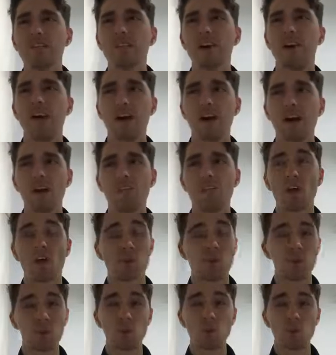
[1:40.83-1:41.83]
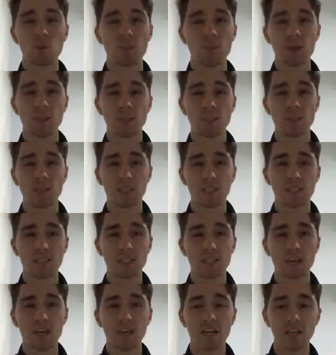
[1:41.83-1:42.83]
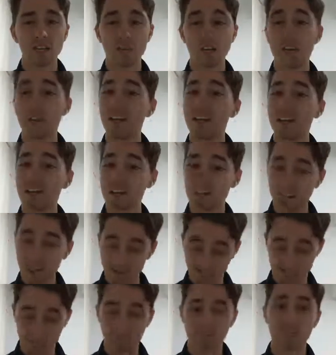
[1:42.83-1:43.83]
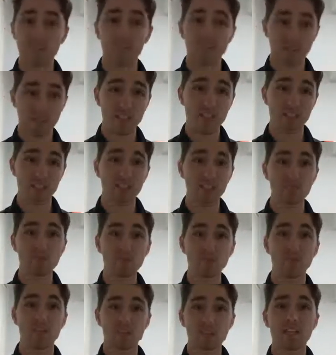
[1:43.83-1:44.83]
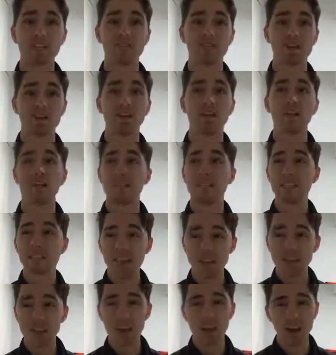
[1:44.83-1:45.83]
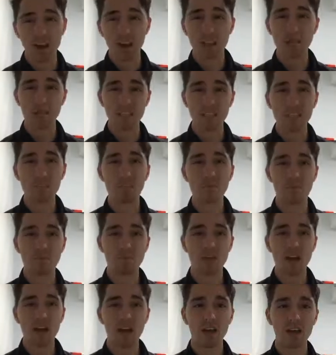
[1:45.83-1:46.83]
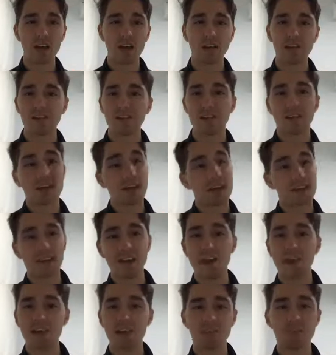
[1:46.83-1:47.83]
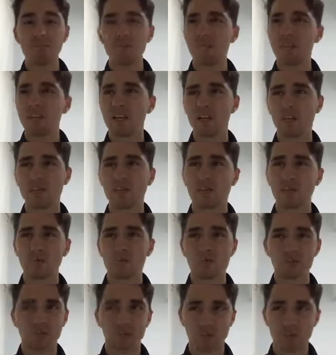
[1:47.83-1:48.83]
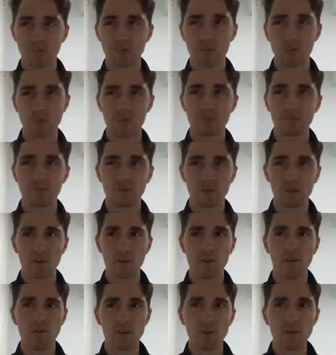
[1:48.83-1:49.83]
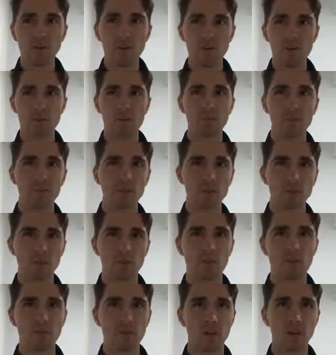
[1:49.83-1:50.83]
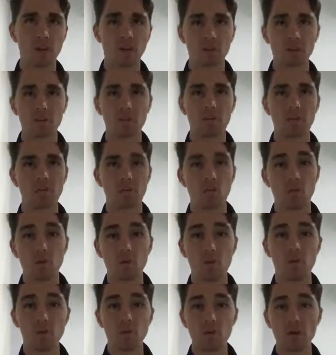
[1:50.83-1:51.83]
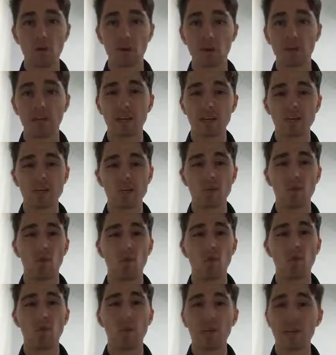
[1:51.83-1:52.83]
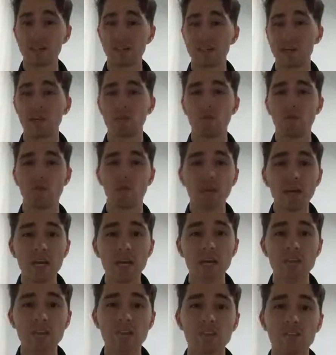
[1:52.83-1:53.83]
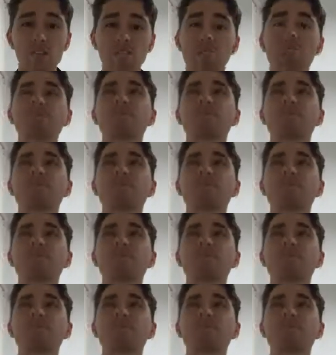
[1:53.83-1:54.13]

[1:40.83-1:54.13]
I thought we were past that stage. And this leads me to our next one. David Armitage is back. Again, it looks like Richo's going for a very similar sort of lineup to what we've been going for the last couple of weeks.